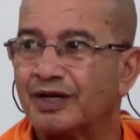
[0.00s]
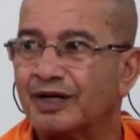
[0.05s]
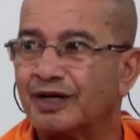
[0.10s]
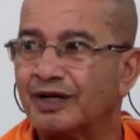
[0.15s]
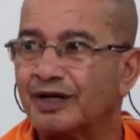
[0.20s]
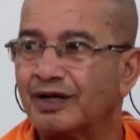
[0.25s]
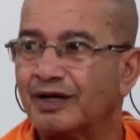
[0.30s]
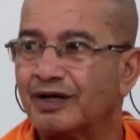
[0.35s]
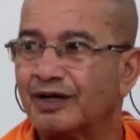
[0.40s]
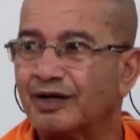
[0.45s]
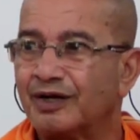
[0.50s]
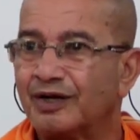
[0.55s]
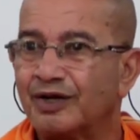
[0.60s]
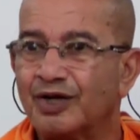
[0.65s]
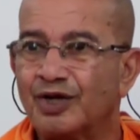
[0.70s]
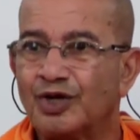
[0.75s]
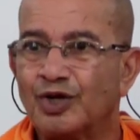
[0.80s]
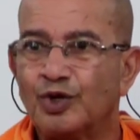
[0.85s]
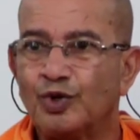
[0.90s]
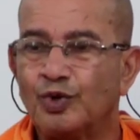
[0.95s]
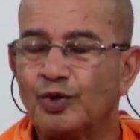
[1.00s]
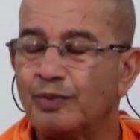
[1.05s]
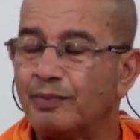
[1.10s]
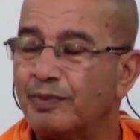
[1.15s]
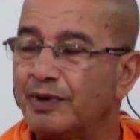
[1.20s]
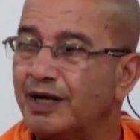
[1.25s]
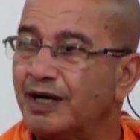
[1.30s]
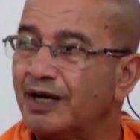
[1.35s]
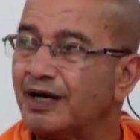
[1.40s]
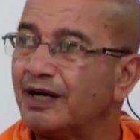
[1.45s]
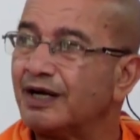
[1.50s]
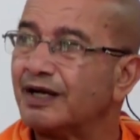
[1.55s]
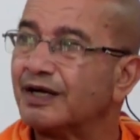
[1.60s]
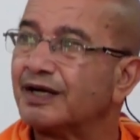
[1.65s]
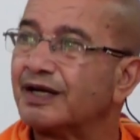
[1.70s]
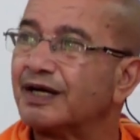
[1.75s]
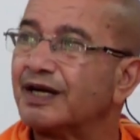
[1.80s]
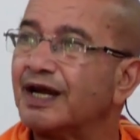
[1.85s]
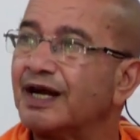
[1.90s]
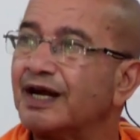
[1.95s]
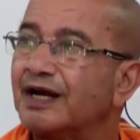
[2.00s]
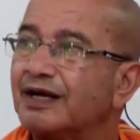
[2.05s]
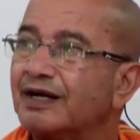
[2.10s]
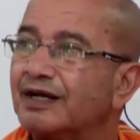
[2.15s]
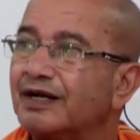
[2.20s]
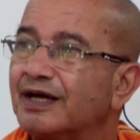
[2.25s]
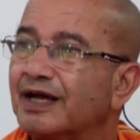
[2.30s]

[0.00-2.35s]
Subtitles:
about. You immediately create